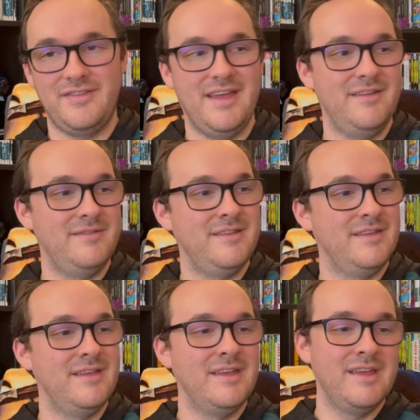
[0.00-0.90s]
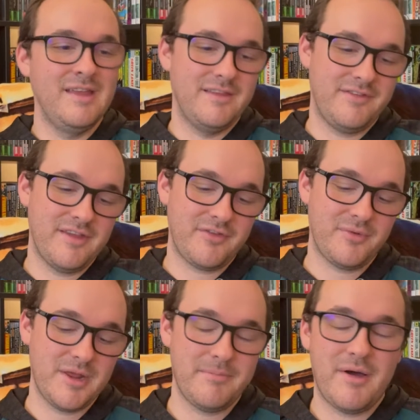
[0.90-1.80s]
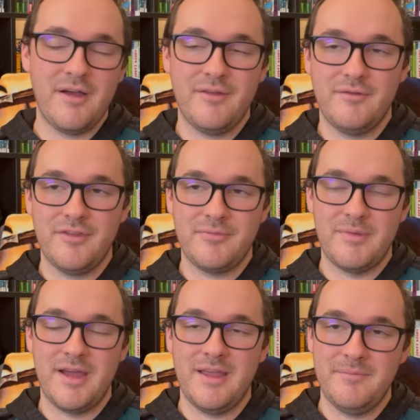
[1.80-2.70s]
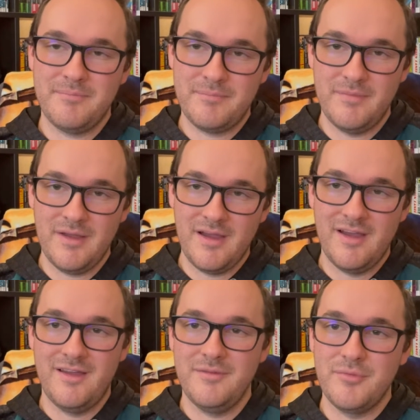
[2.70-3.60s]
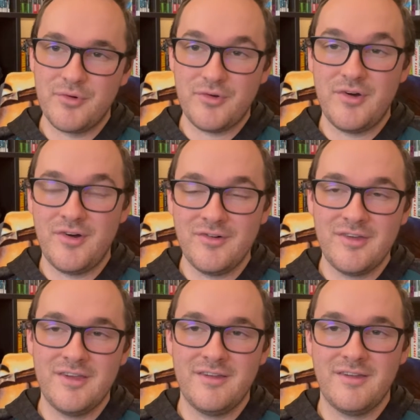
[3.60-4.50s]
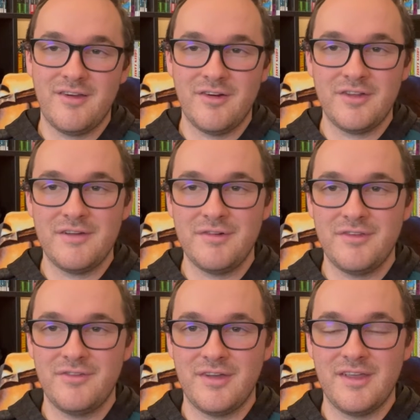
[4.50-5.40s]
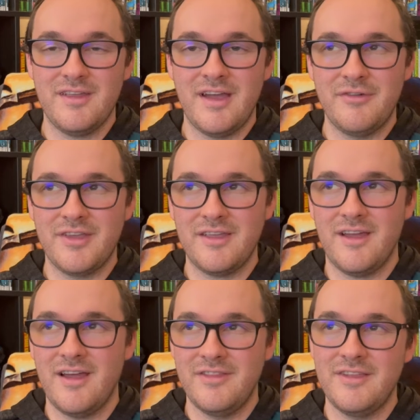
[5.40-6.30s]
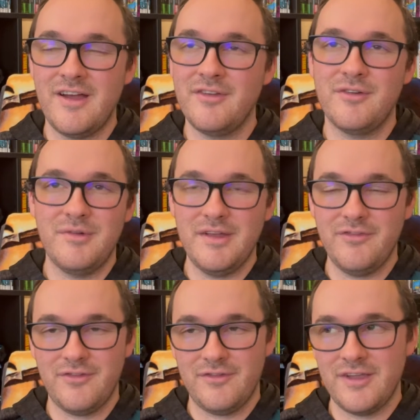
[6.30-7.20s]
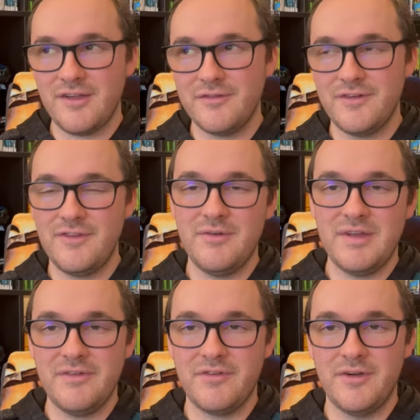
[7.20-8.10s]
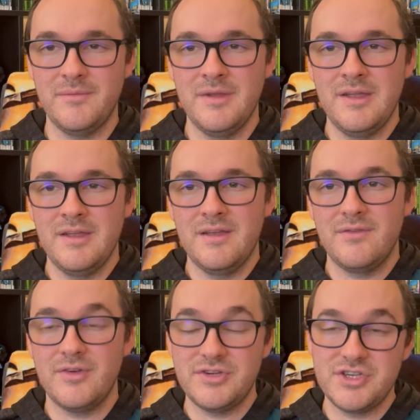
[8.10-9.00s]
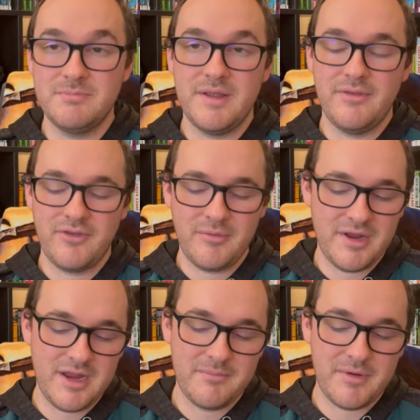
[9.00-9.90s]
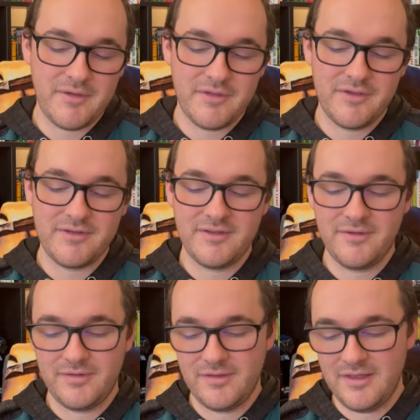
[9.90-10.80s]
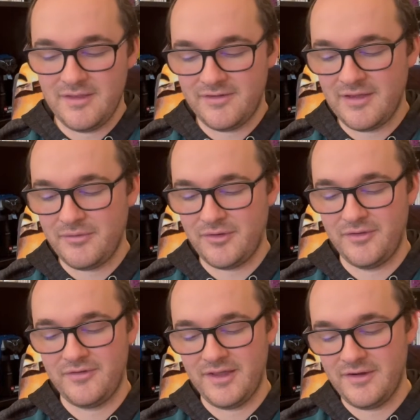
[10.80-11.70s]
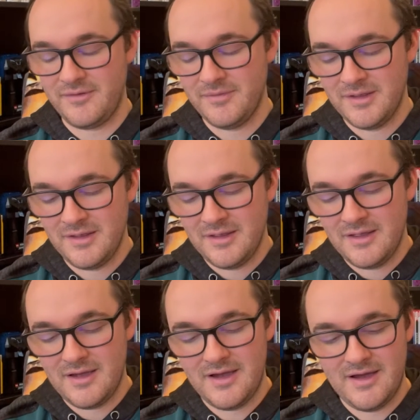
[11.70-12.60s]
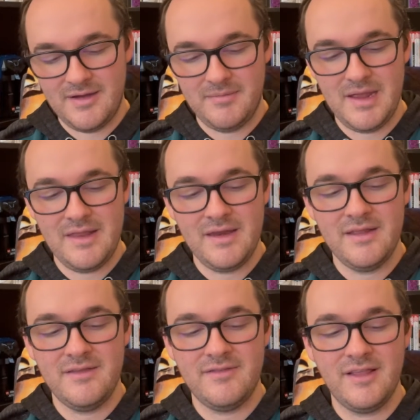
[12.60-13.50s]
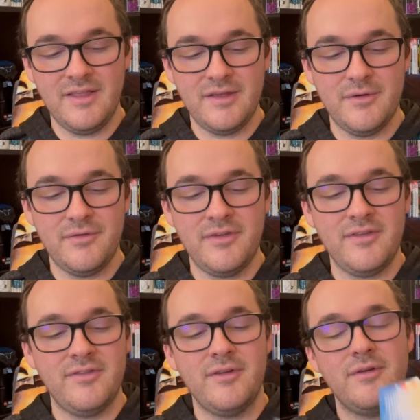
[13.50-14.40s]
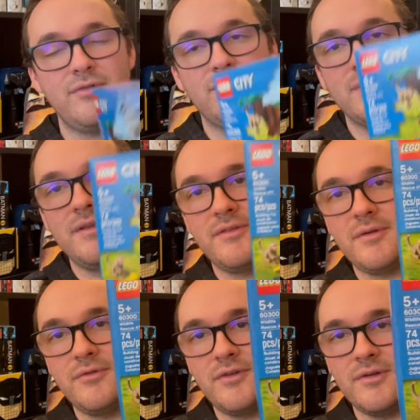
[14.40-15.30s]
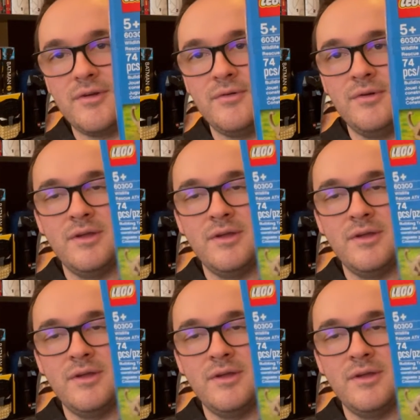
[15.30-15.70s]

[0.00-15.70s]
that. This next one I bought with my Immortal Hulk hardcover, so I was like $1.50 away from free shipping. So I went ahead and bought this because this set was on sale, and it is the Lego 60300